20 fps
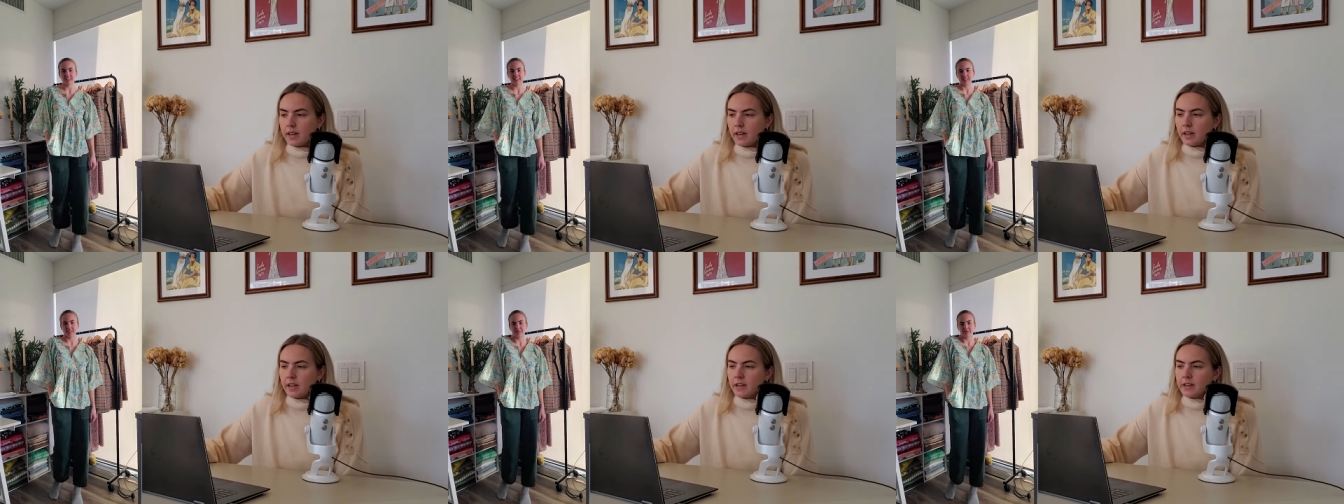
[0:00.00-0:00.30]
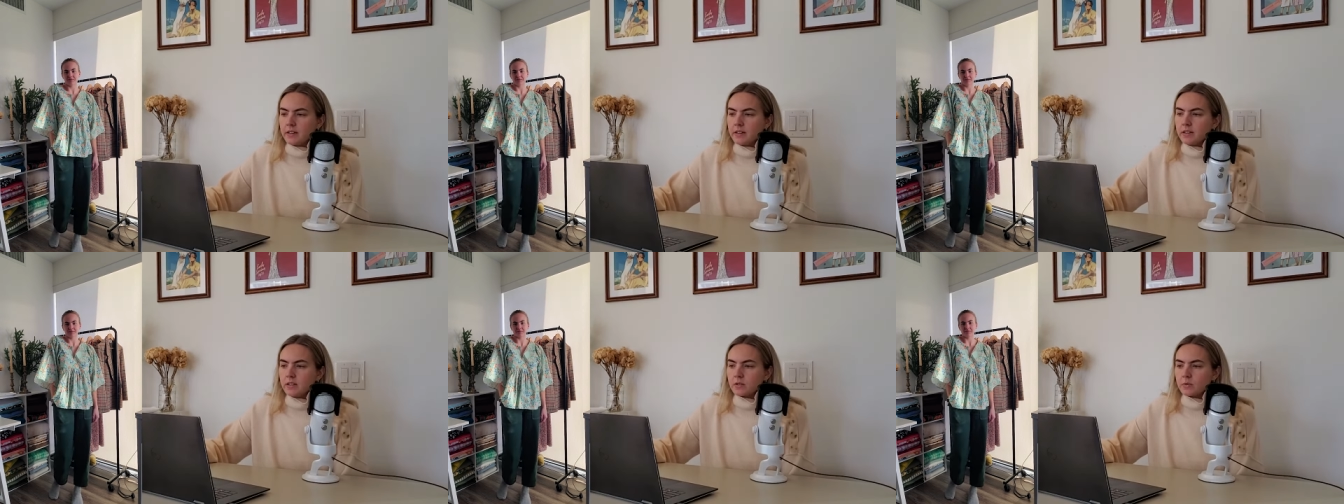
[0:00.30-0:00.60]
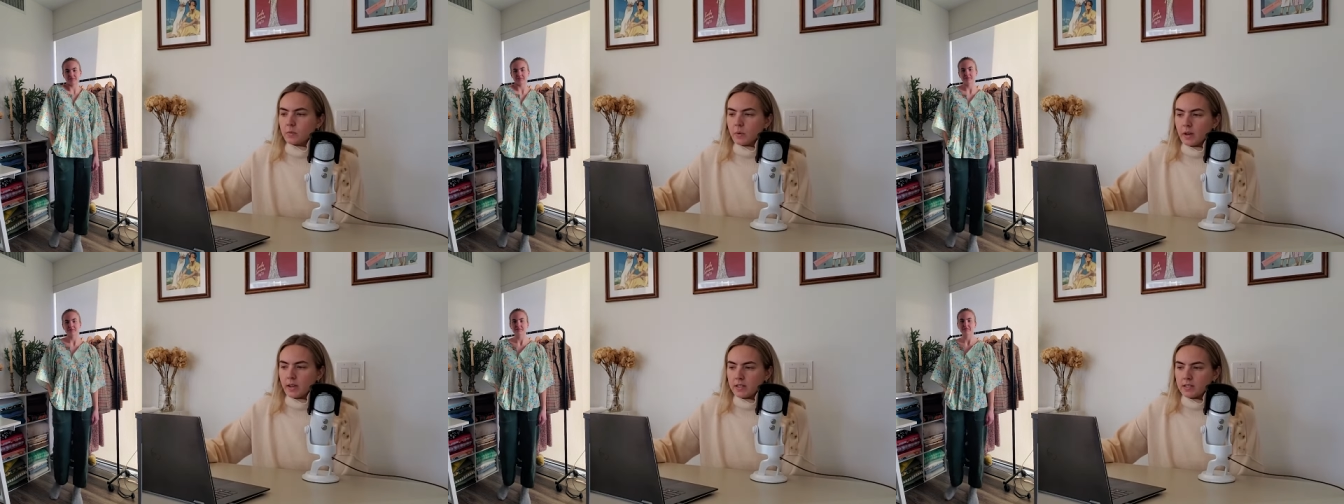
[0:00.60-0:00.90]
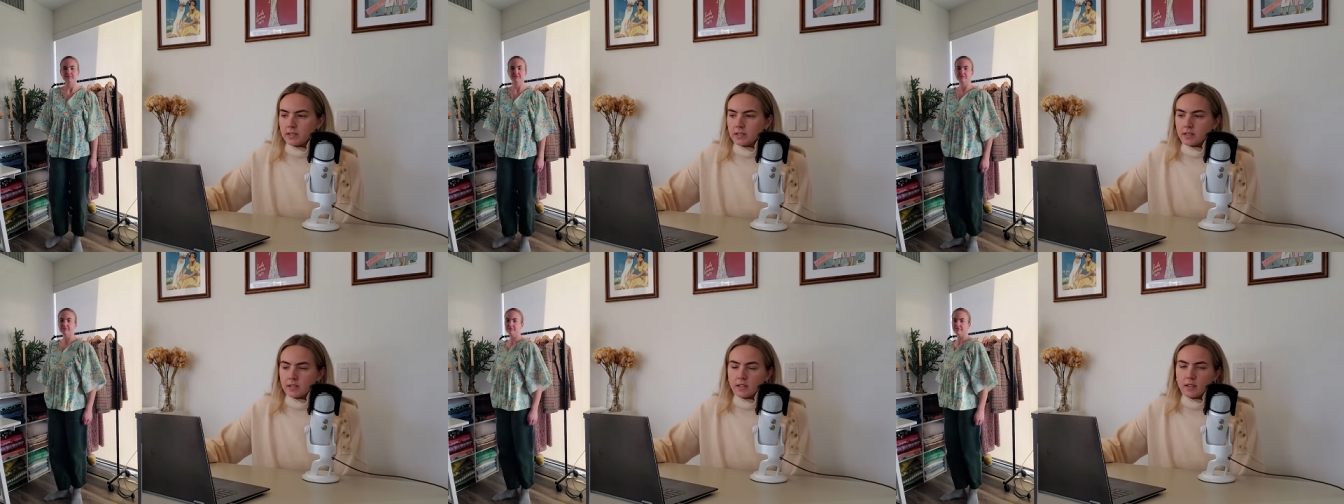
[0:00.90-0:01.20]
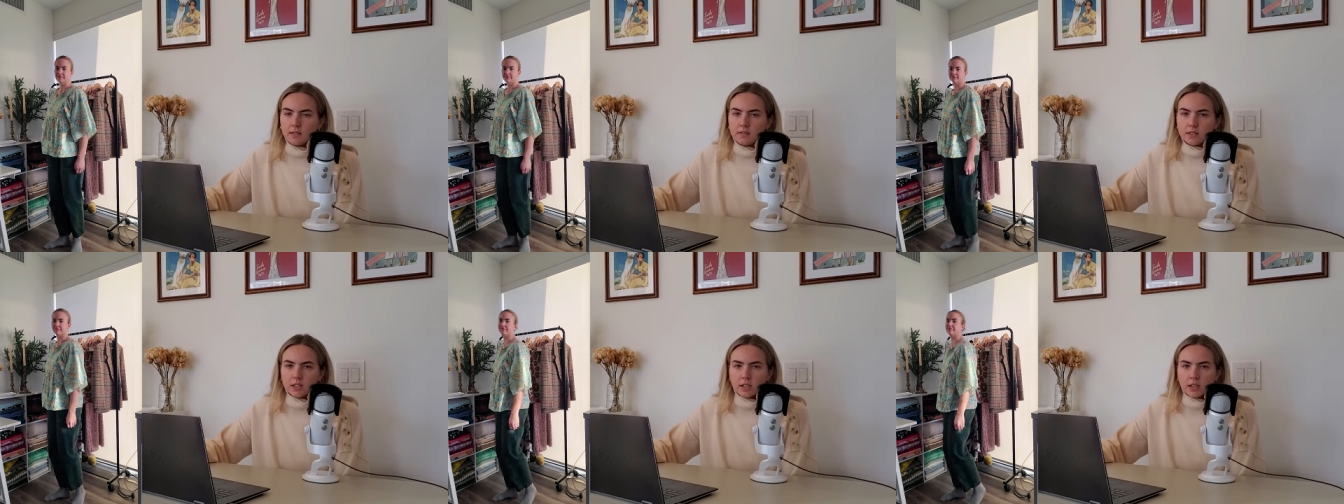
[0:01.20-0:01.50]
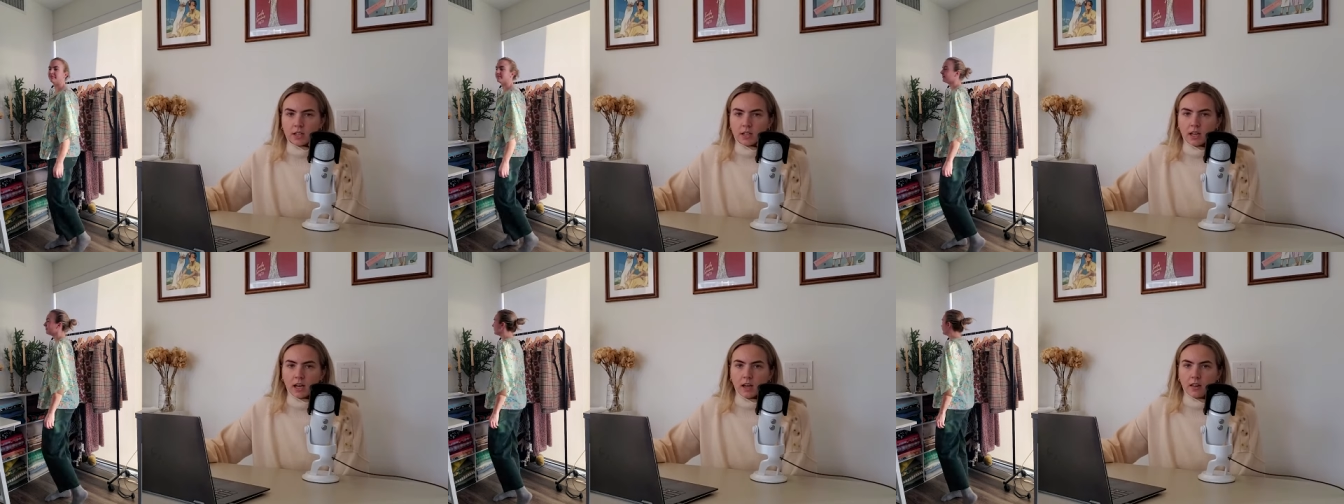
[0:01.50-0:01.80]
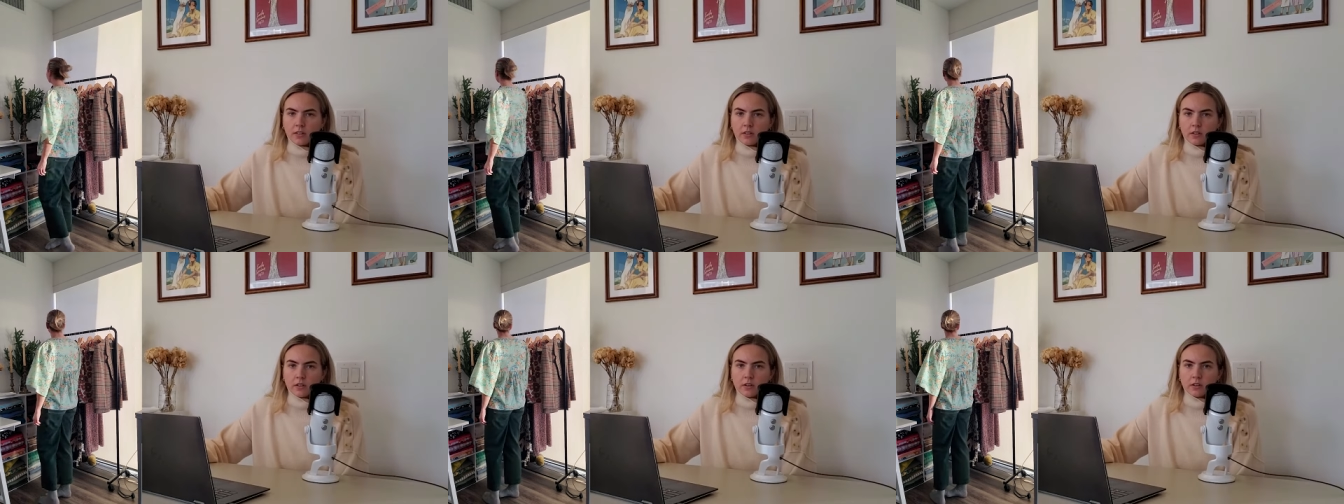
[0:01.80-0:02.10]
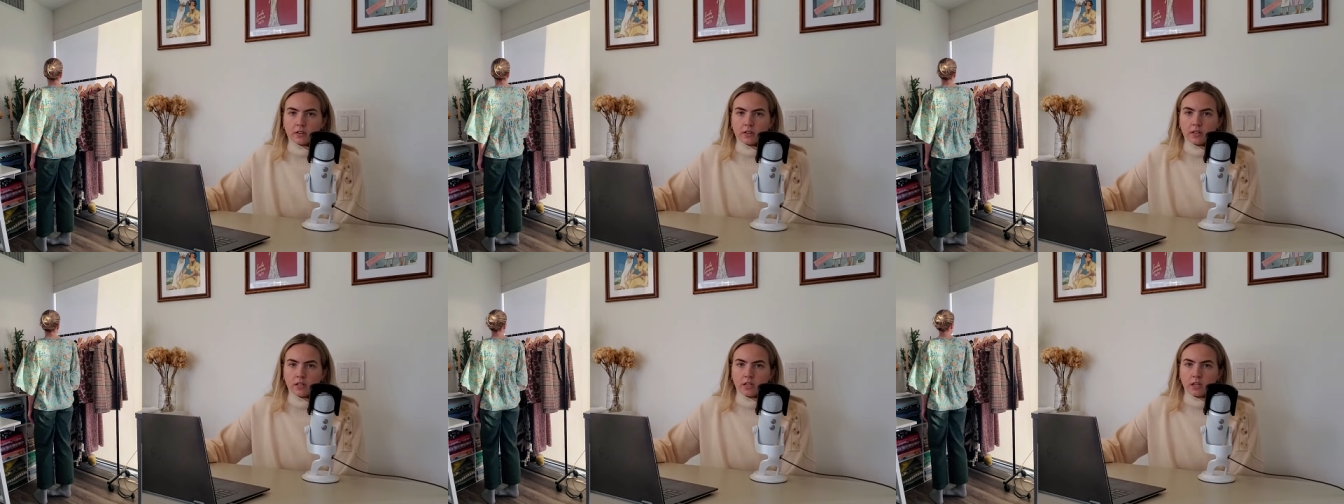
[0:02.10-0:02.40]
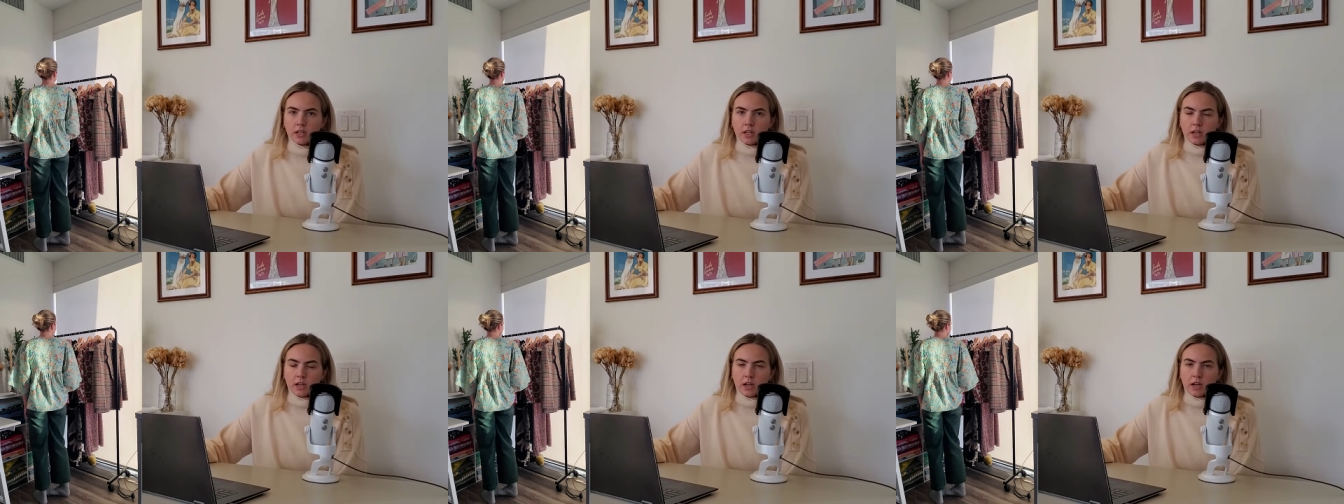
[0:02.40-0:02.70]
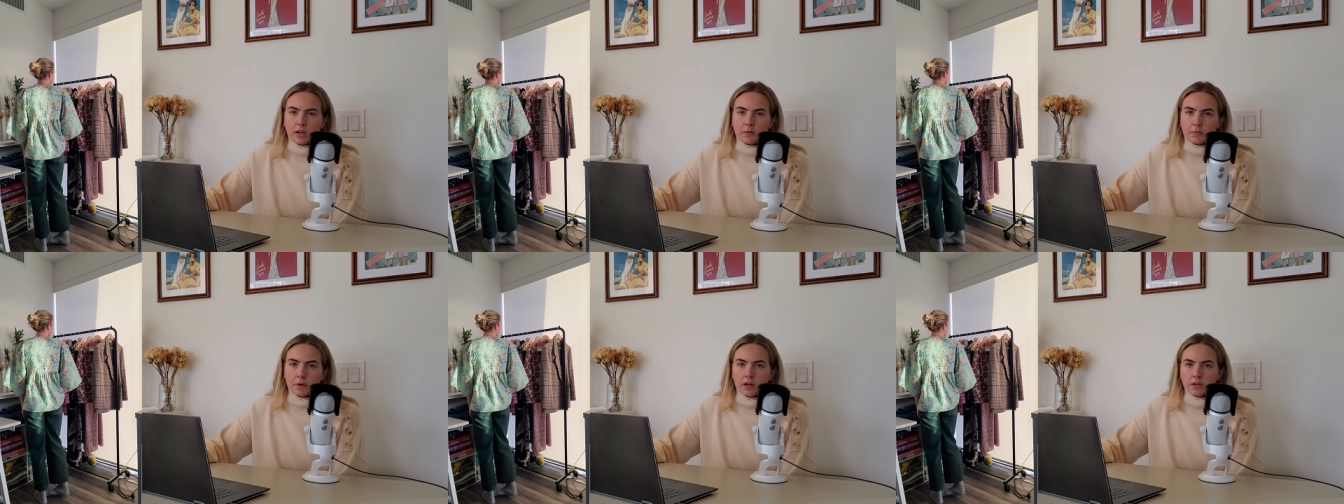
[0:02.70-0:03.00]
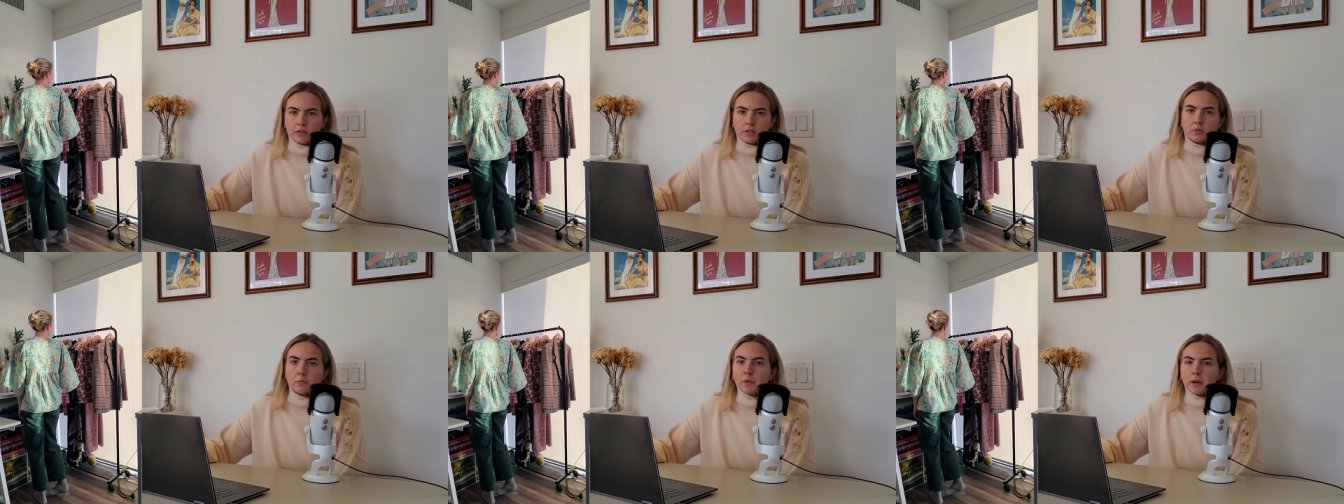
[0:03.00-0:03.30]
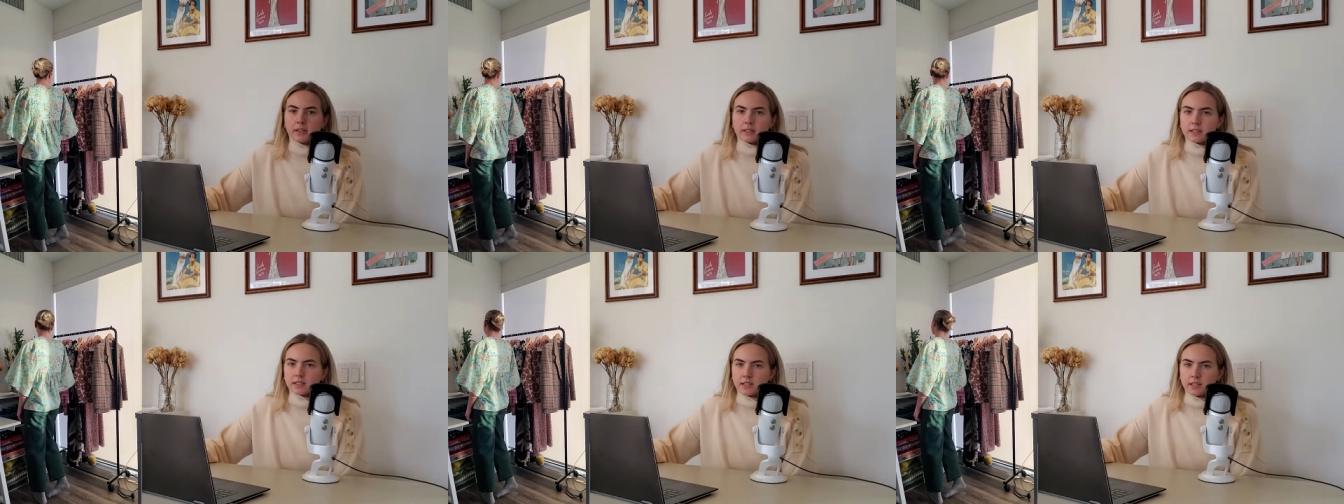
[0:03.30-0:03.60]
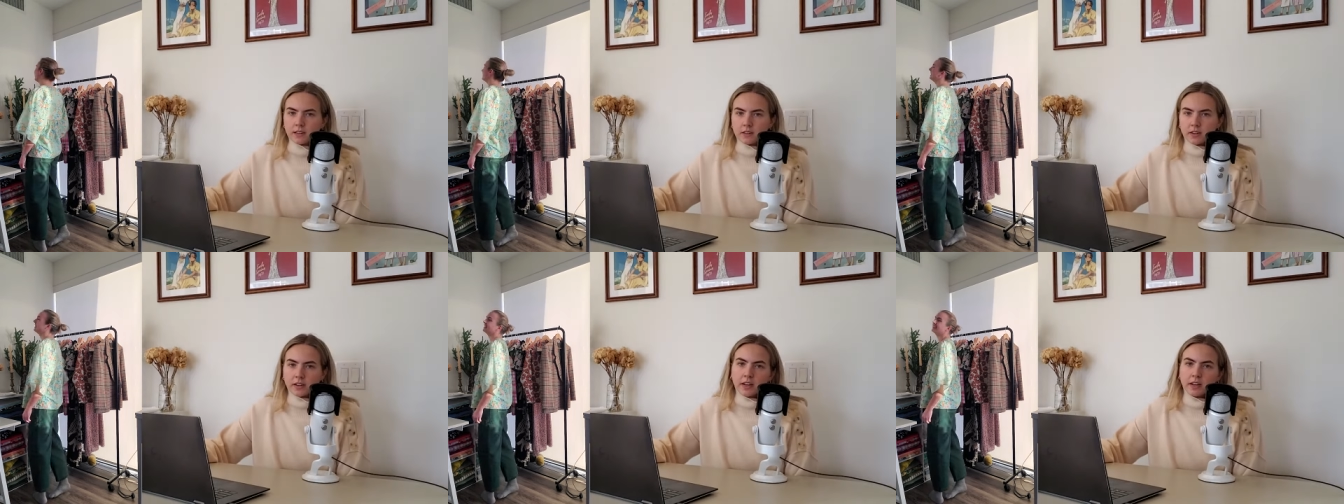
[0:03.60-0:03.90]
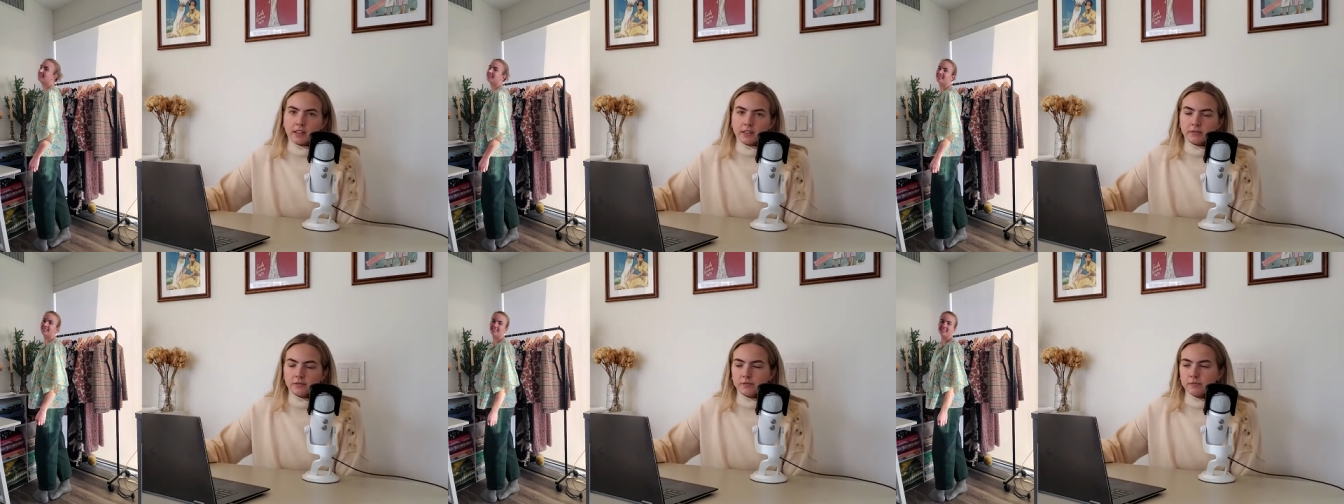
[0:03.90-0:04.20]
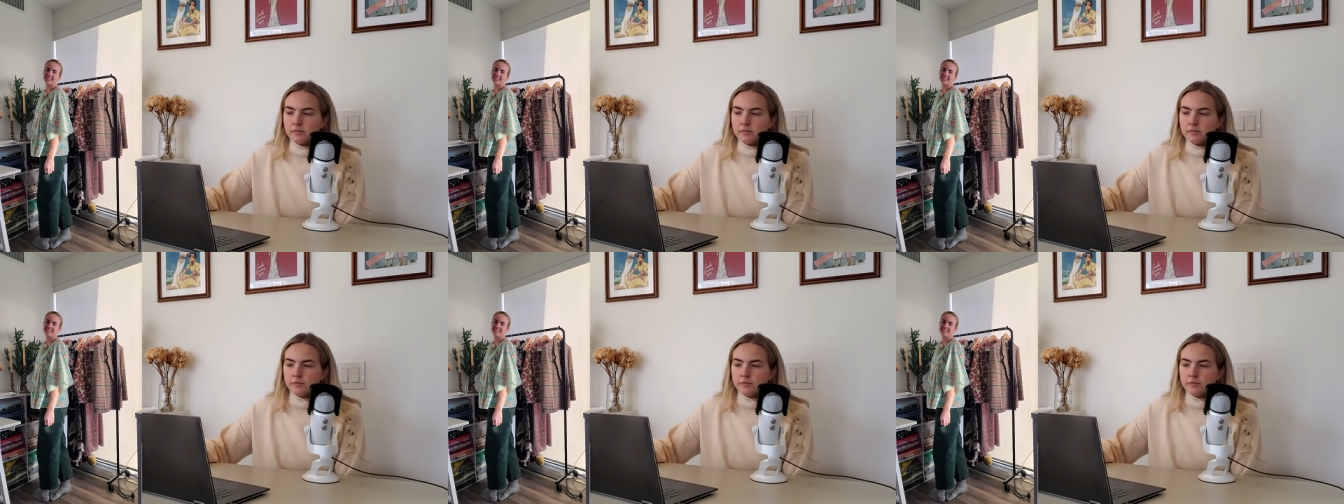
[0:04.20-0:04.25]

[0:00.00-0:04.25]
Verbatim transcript: and these wide sleeves and a gathered um, under bust area.